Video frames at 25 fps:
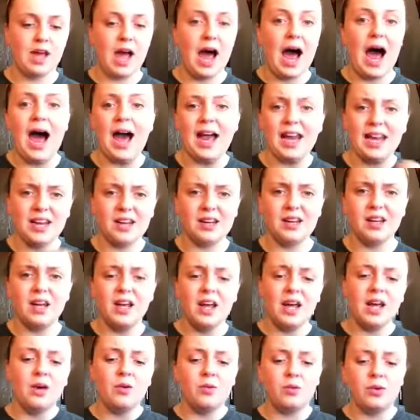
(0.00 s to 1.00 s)
I didn't
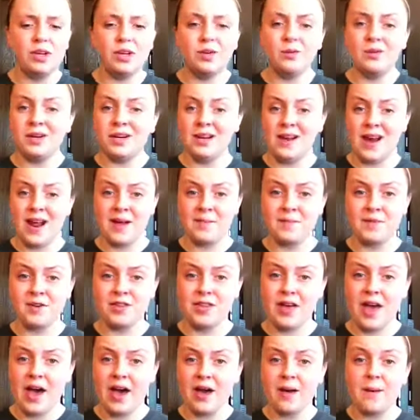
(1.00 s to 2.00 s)
really want to name her
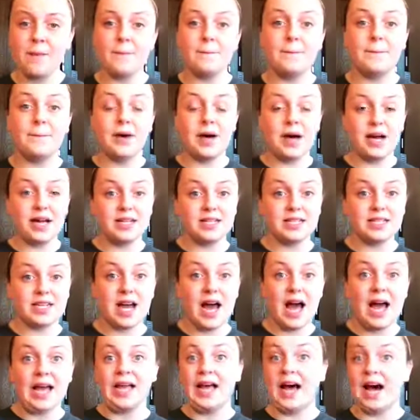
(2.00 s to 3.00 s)
that, but
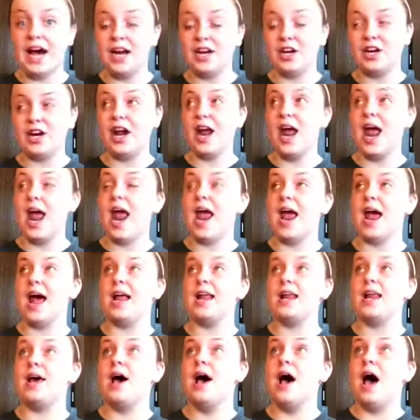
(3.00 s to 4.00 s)
I got her
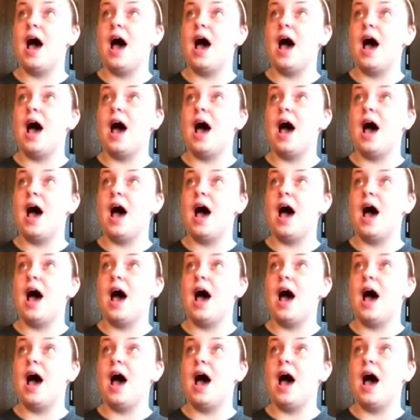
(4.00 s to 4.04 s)
and